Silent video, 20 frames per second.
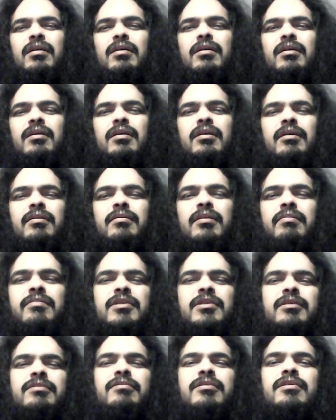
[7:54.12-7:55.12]
let me
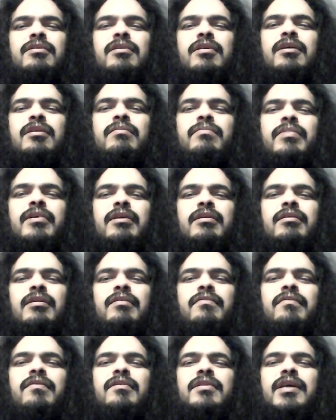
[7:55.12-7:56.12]
just read you another
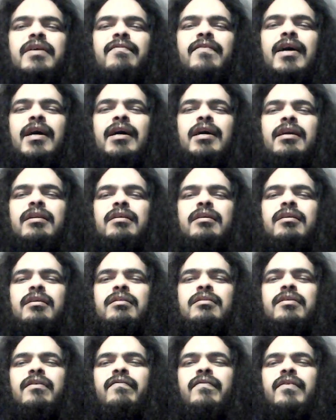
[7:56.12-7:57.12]
paragraph. Divine
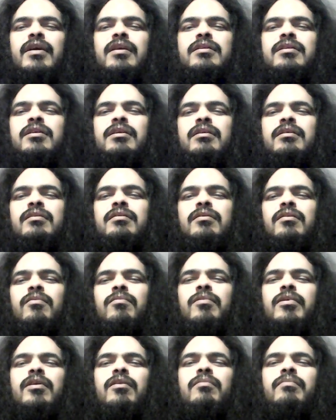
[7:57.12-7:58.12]
intervention
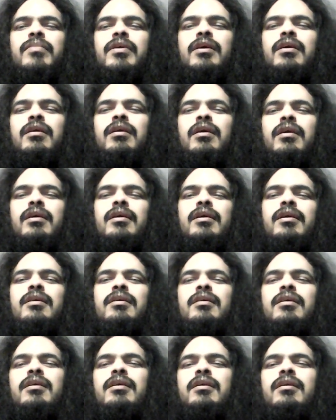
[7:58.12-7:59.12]
will be a
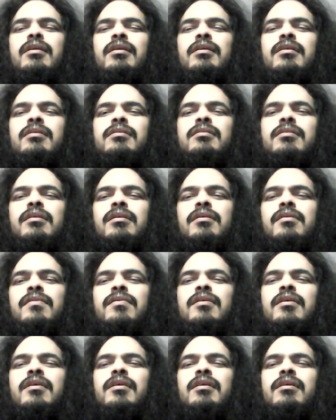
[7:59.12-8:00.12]
key
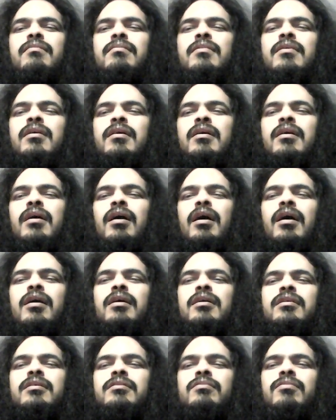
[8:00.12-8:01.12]
theme
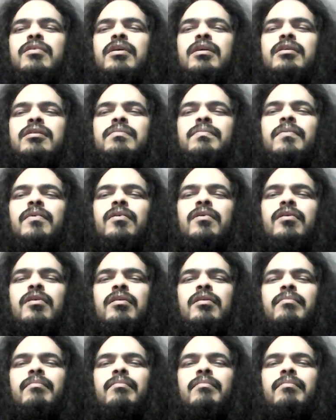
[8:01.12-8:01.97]
as we explore